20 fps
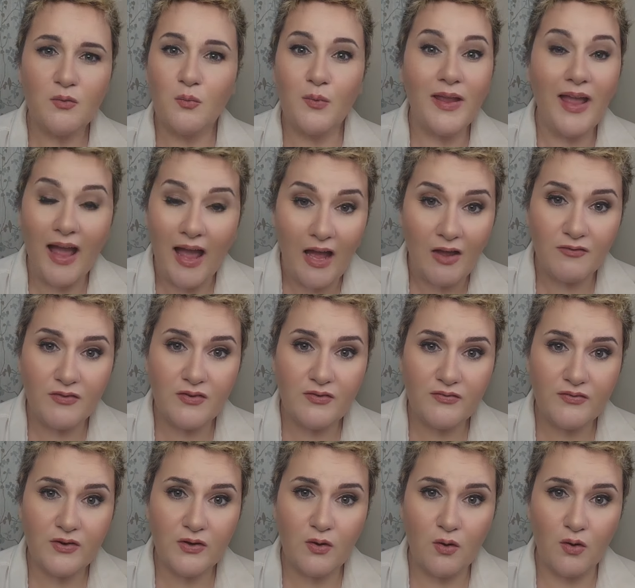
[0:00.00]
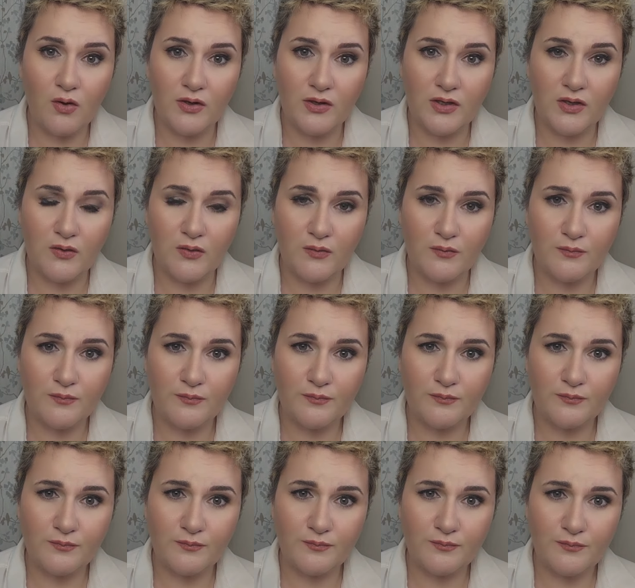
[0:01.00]
we haven't forgotten you
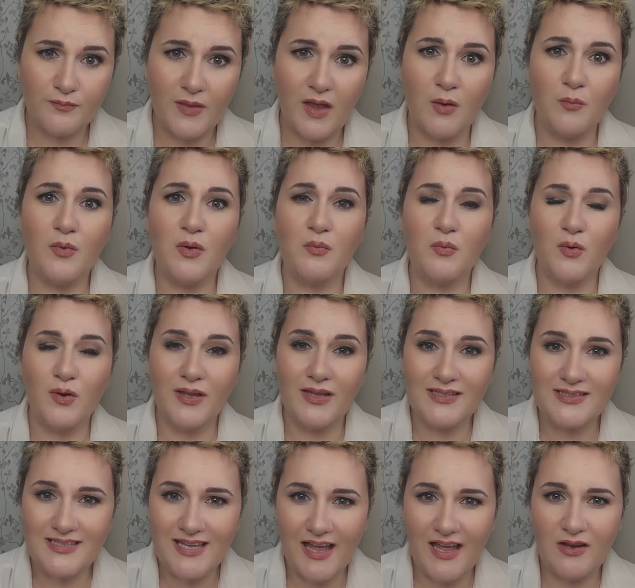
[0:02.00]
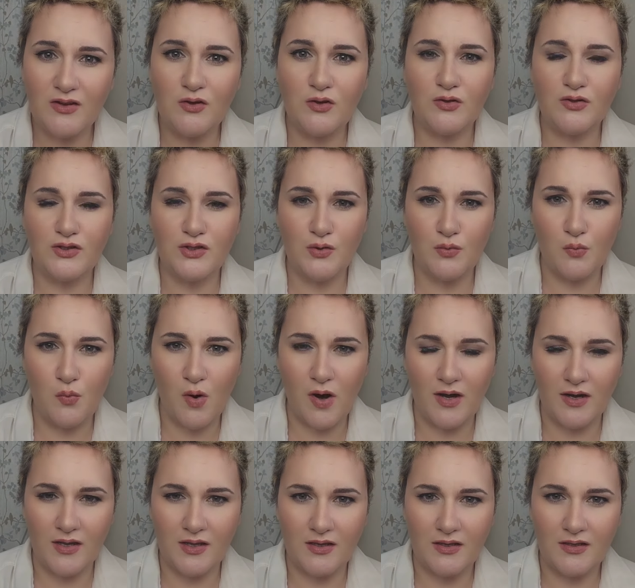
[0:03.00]
and we will continue to
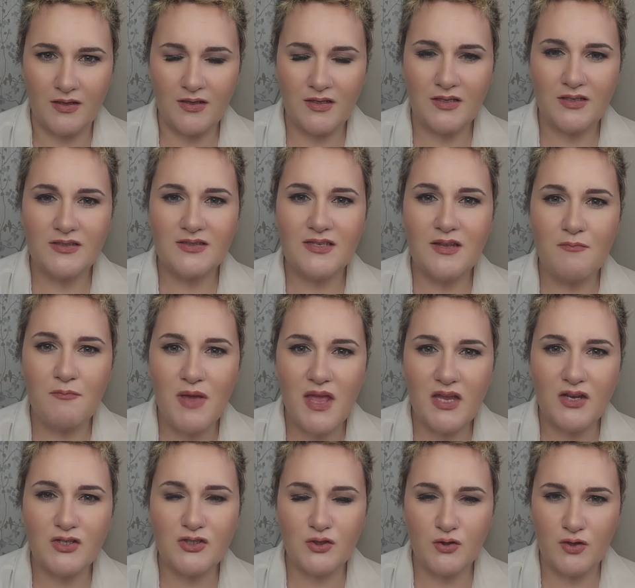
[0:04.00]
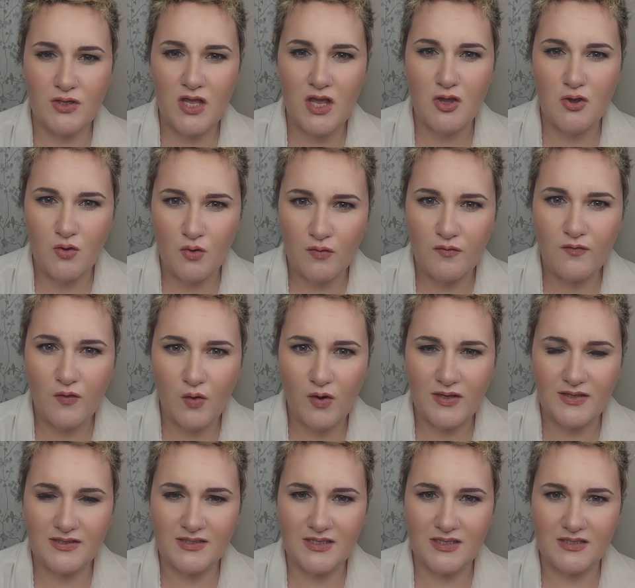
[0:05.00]
work to make sure that your
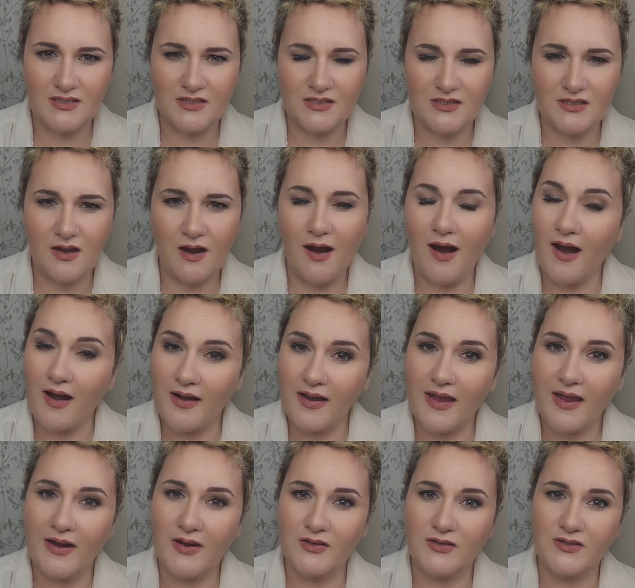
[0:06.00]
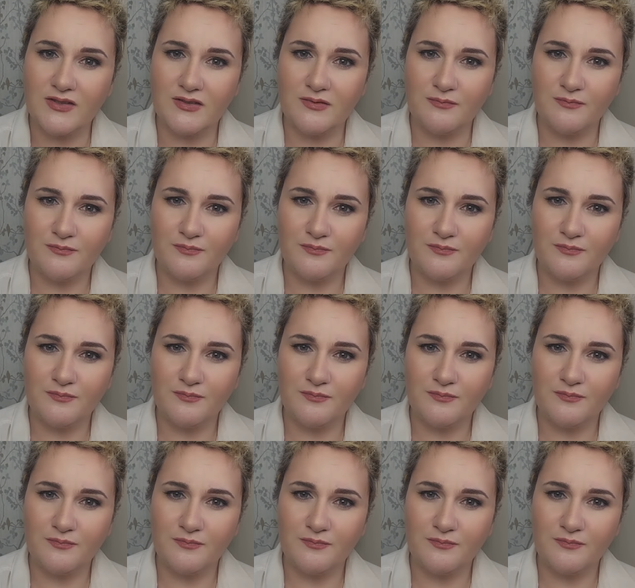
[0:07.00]
voices are heard